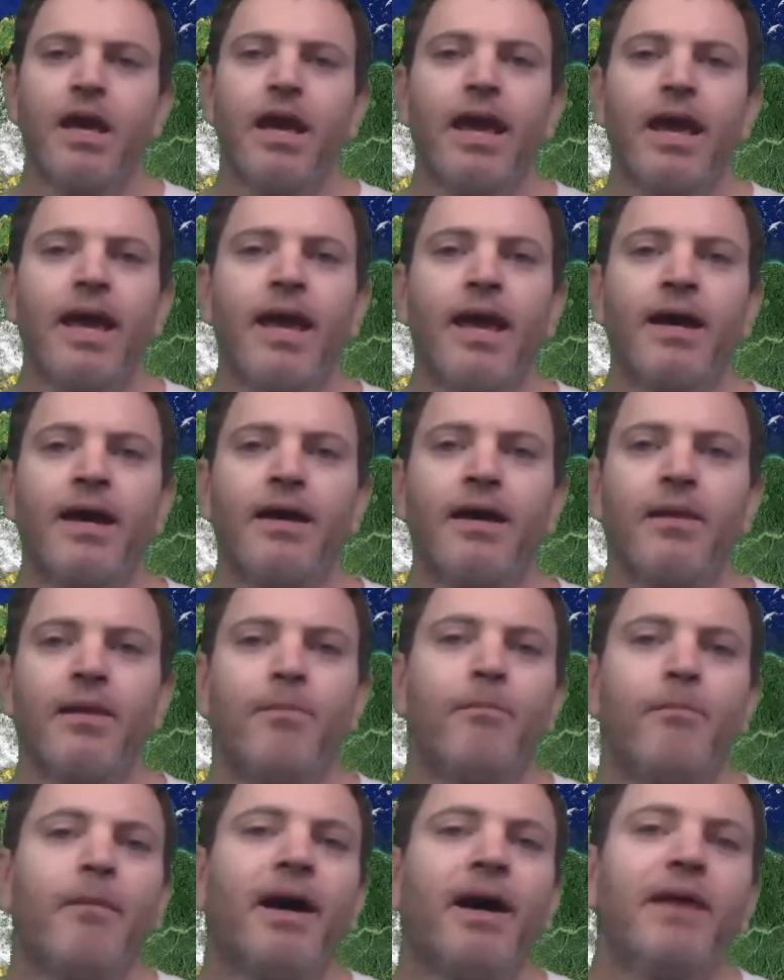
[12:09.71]

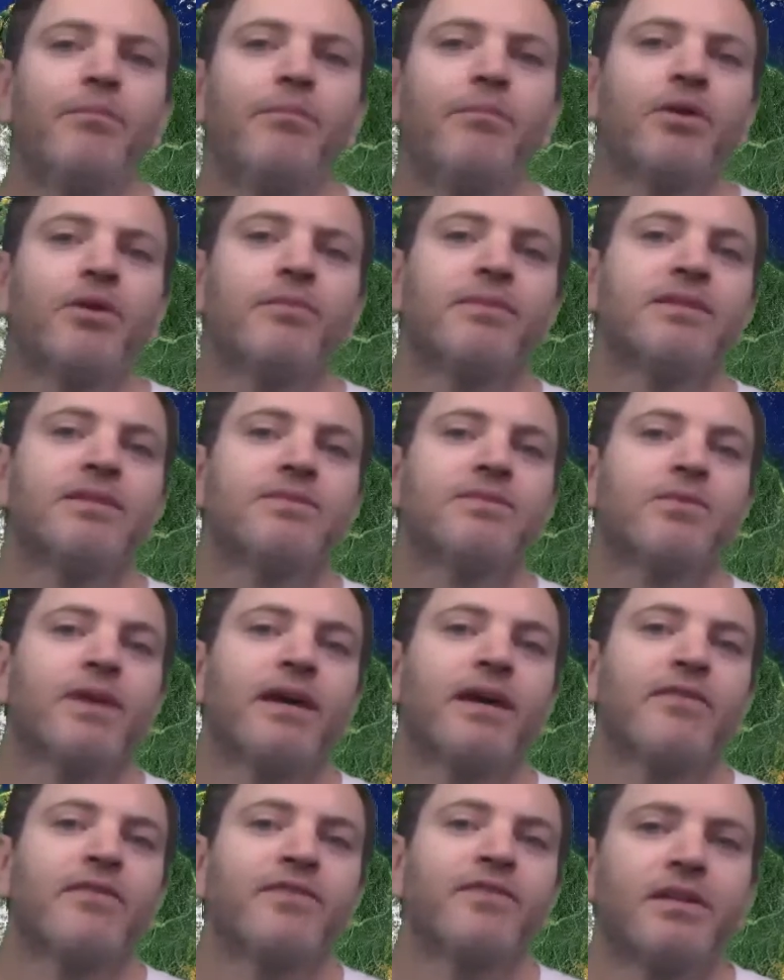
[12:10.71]
And my purpose, what
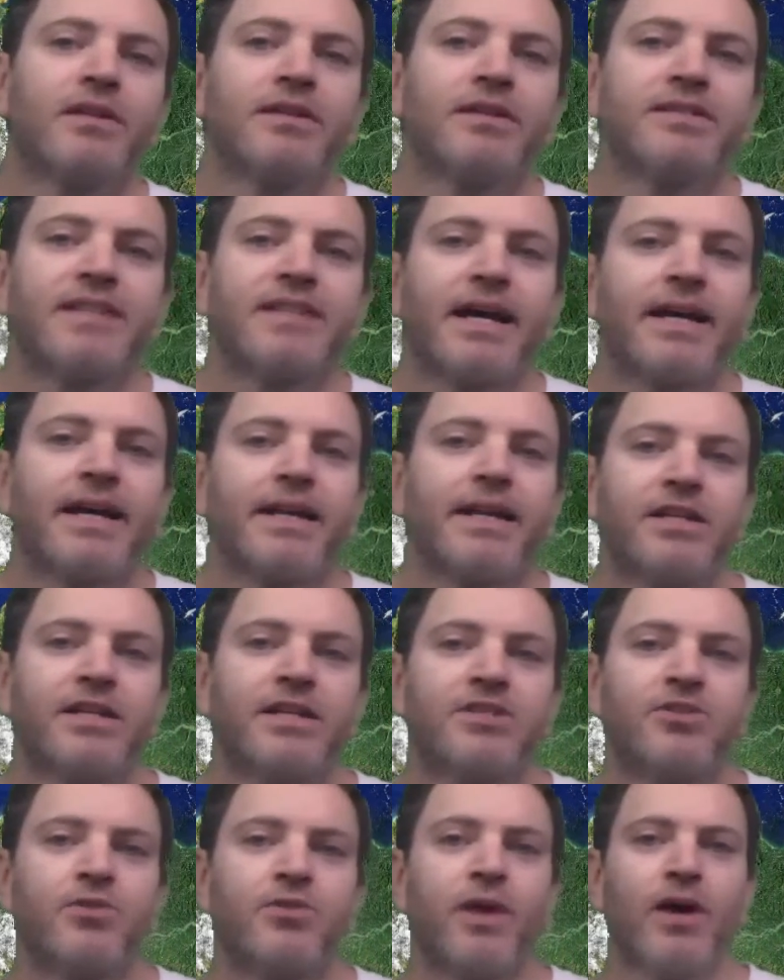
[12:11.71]
I feel inside,
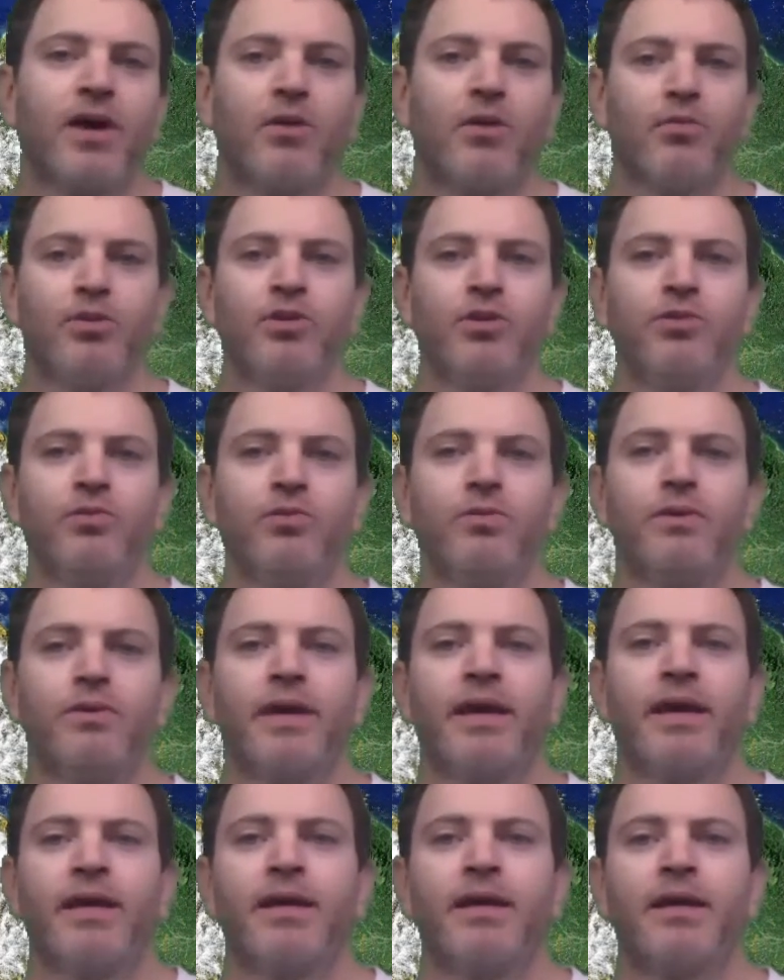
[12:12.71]
is to help you
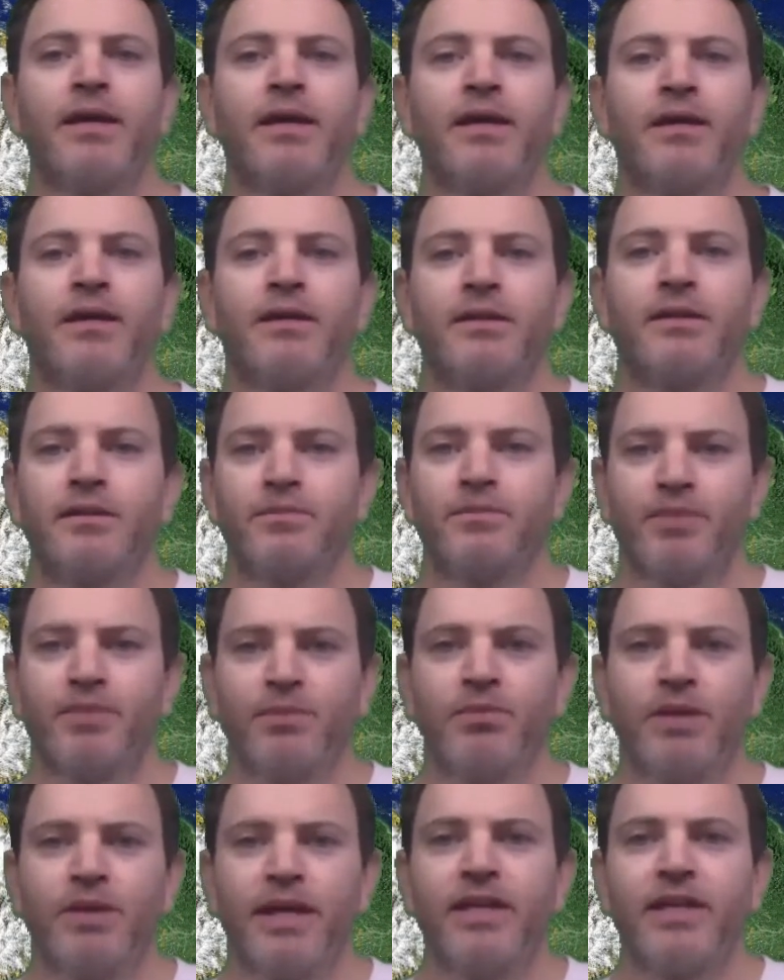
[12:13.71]
and
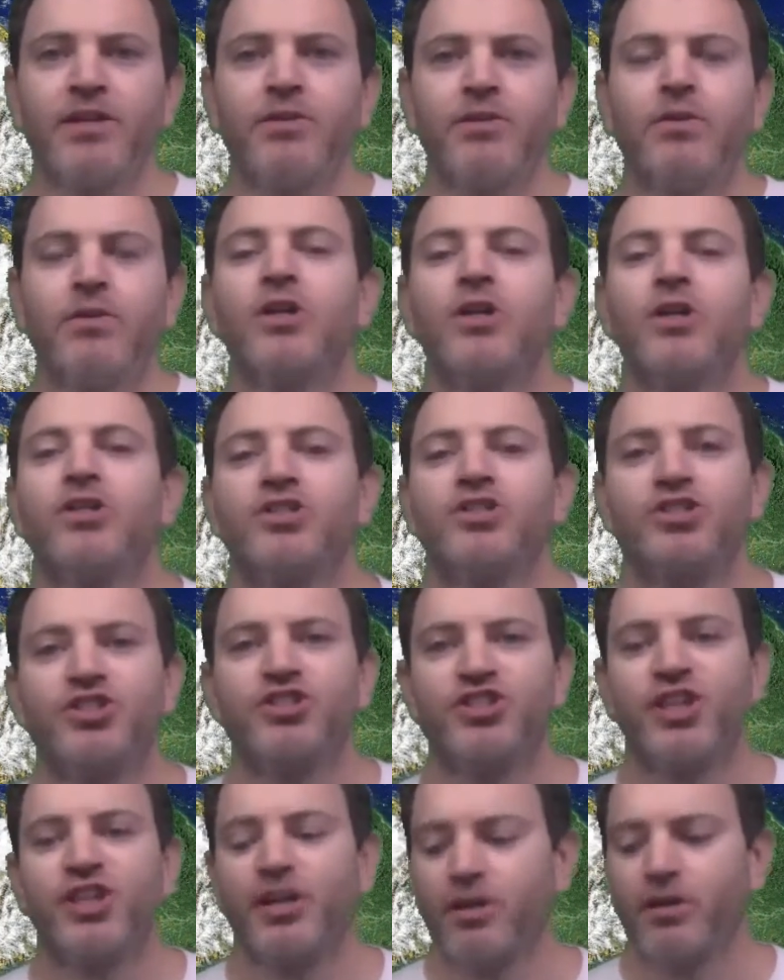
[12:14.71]
people like you
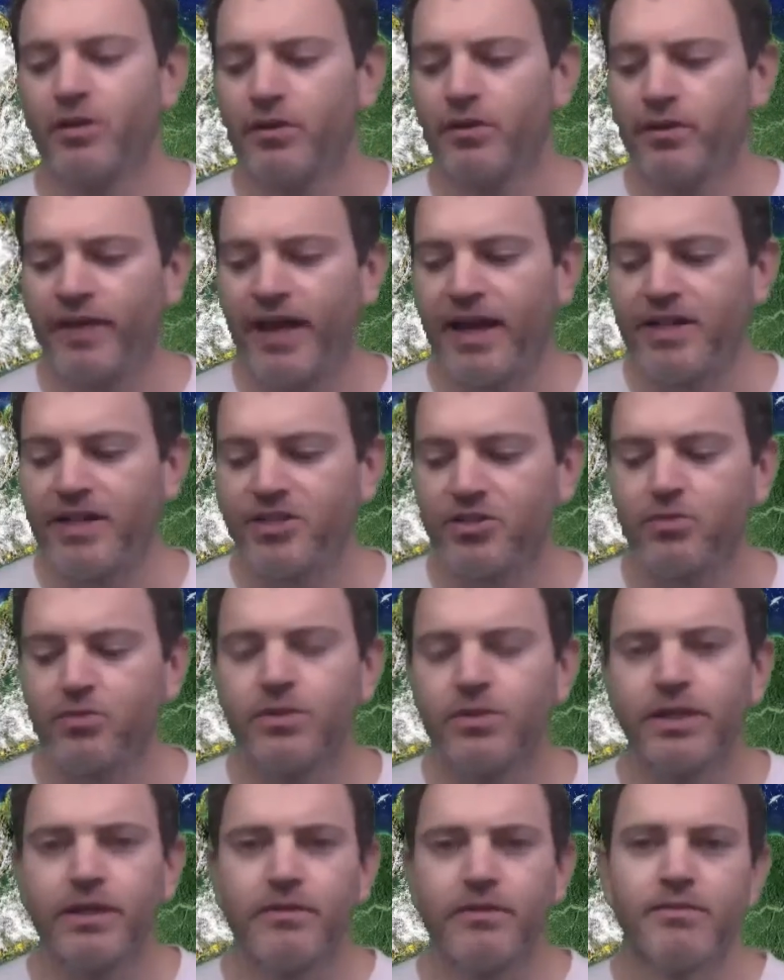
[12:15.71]
share that
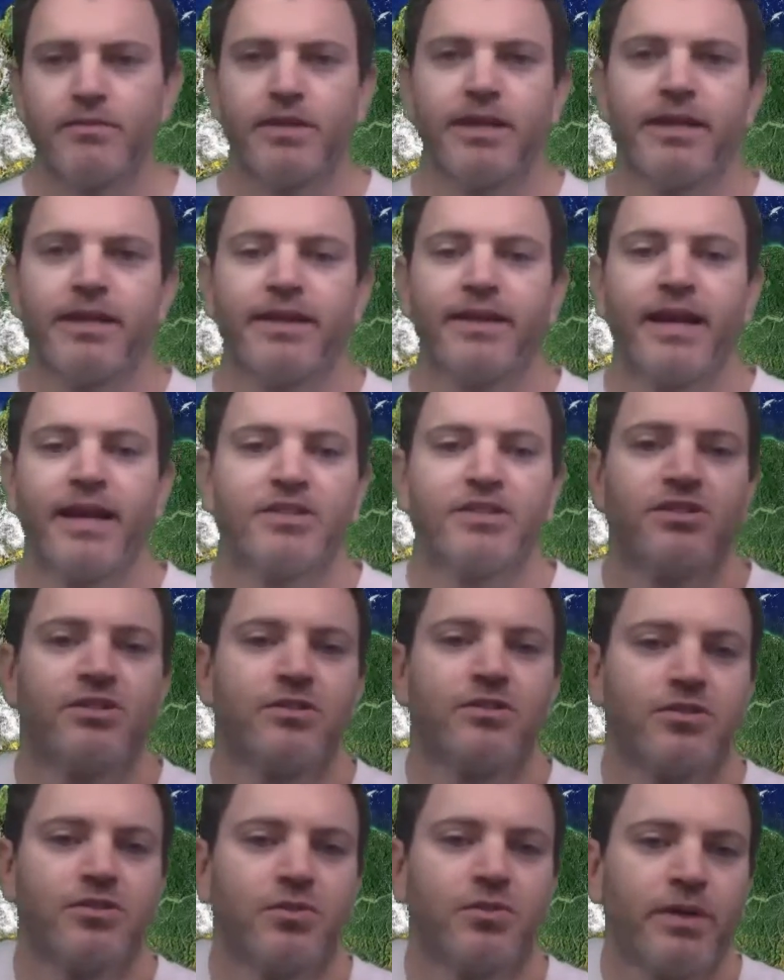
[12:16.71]
story, to get that
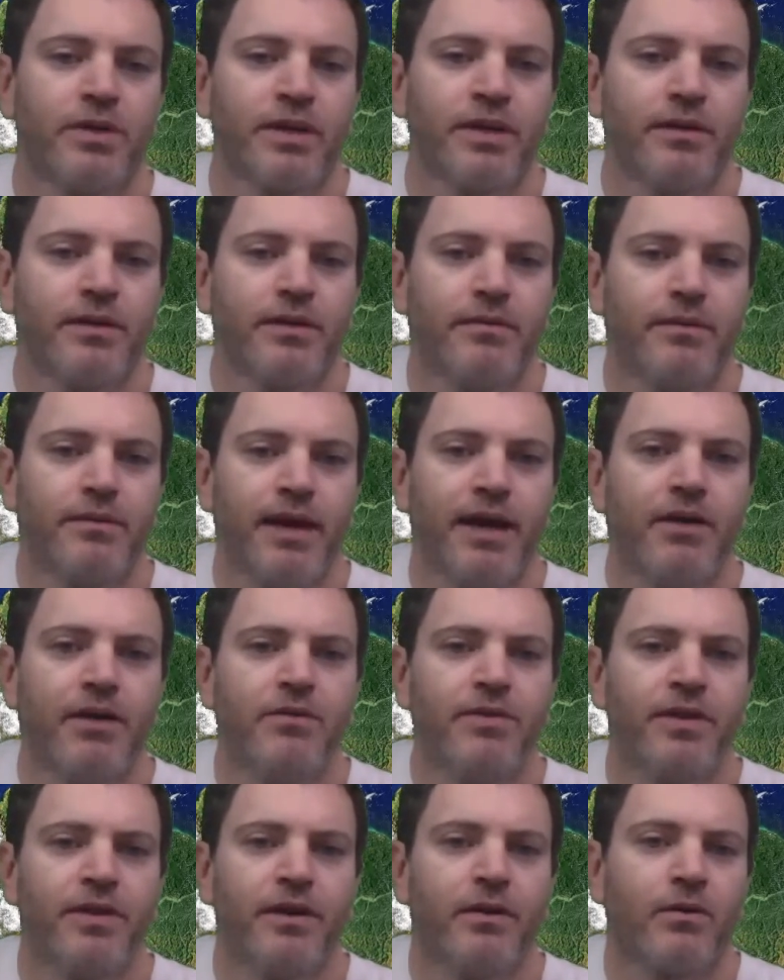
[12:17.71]
story
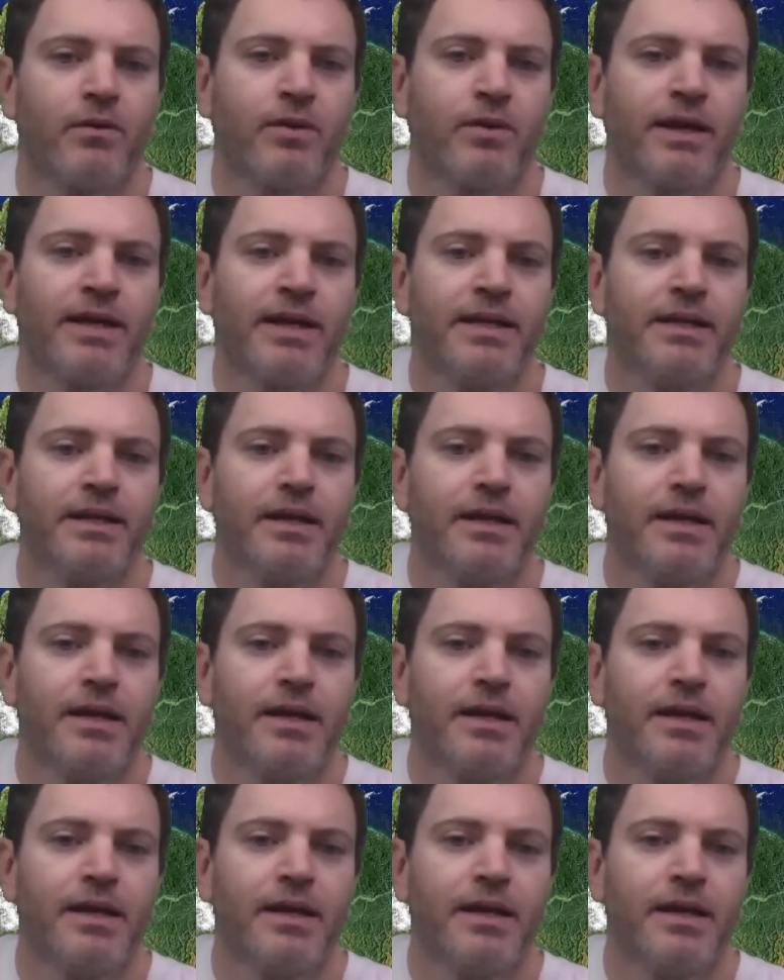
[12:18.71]
out there, right?